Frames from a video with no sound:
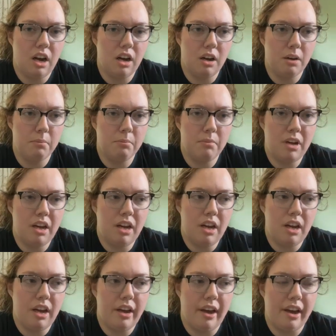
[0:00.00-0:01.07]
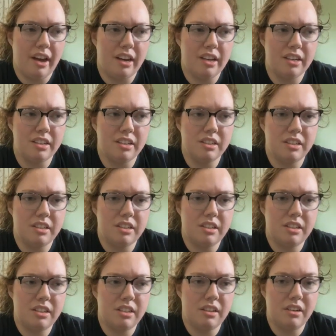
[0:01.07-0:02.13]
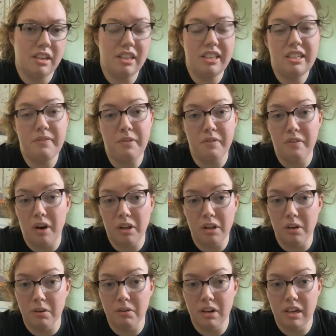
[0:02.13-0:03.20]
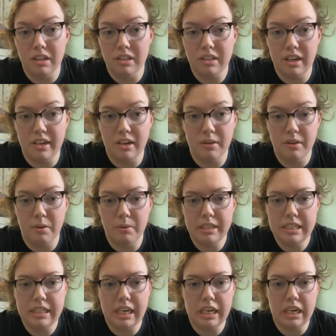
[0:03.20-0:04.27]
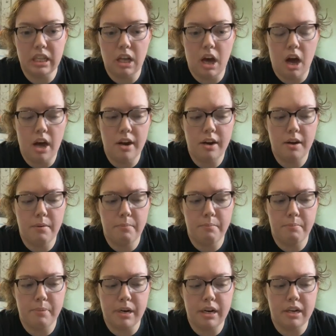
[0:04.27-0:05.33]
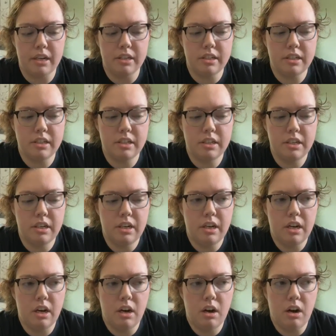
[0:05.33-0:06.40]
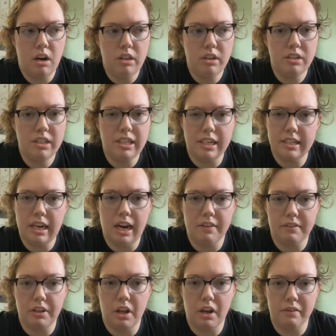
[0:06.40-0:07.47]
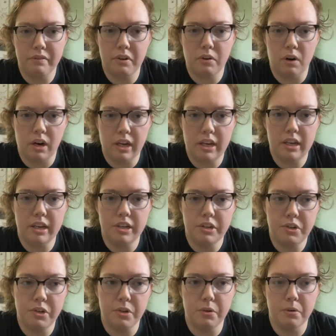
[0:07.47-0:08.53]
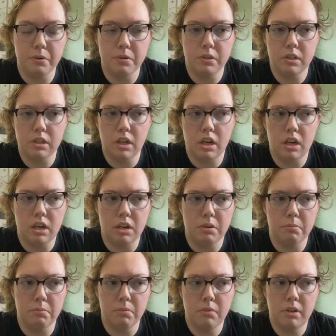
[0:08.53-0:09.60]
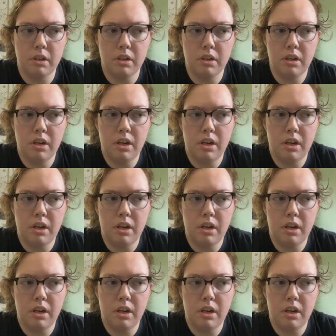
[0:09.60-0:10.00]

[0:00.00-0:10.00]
Um, and at least if you follow us, I know that we say it a lot, but authors tend to have a lot of chronic issues. Um,